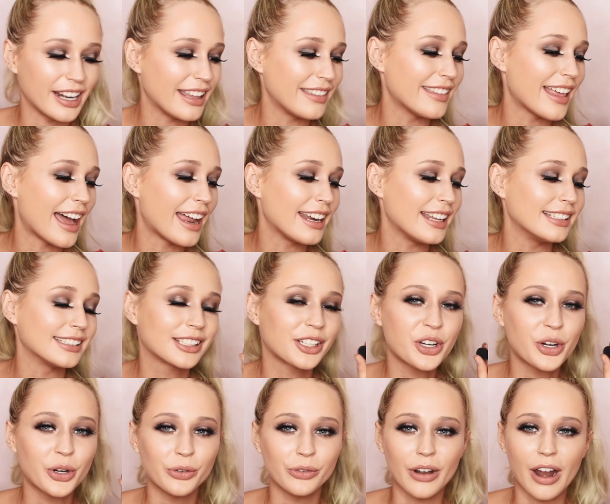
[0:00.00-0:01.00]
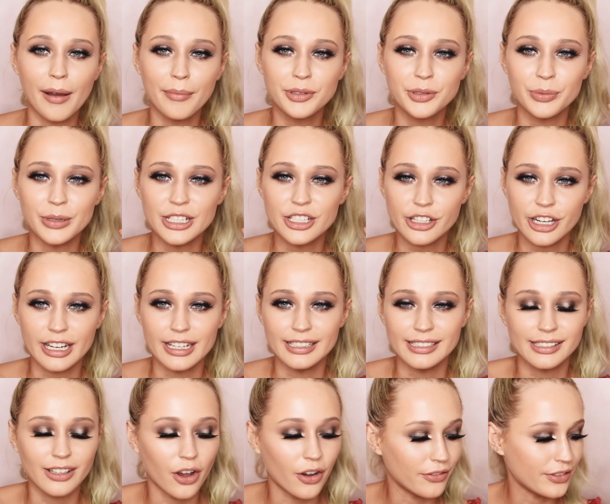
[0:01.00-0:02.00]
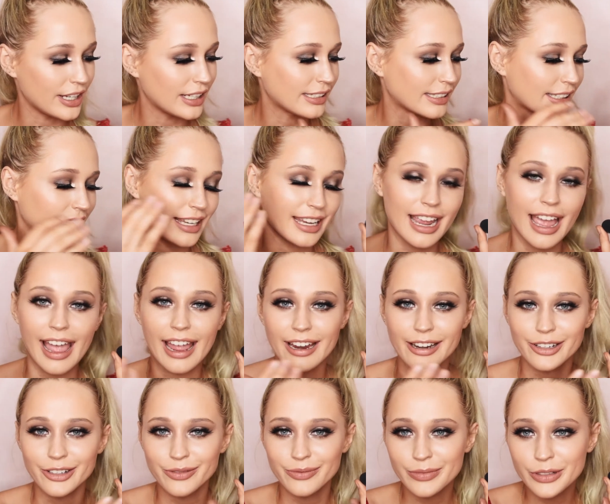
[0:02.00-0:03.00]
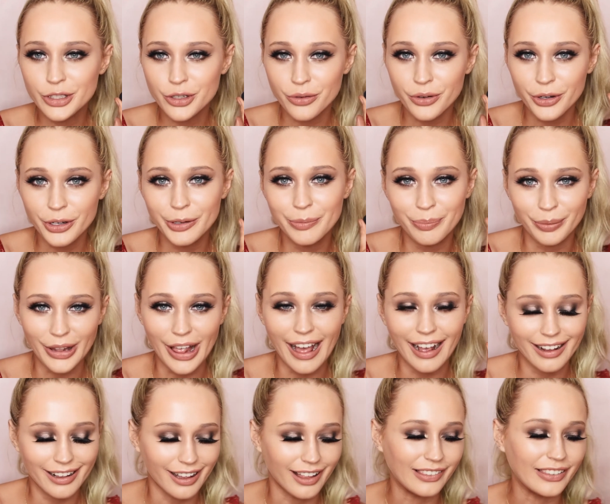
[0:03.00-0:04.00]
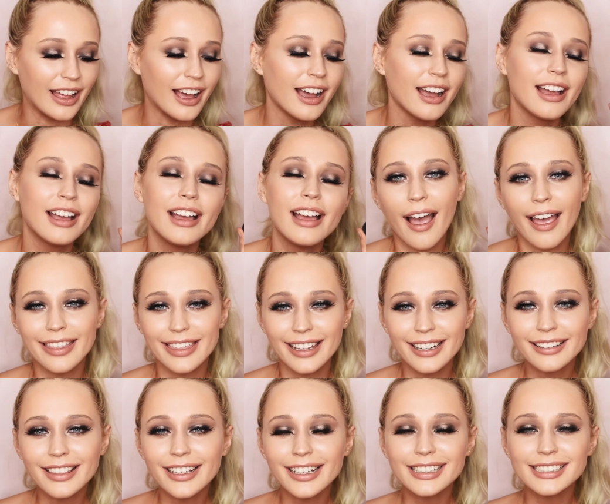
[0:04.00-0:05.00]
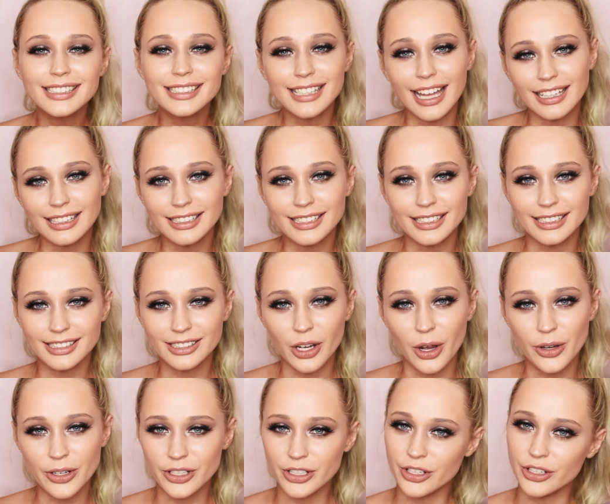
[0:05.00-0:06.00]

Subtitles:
and that is Corrupt, which is obviously a true black colour. I think the consensus on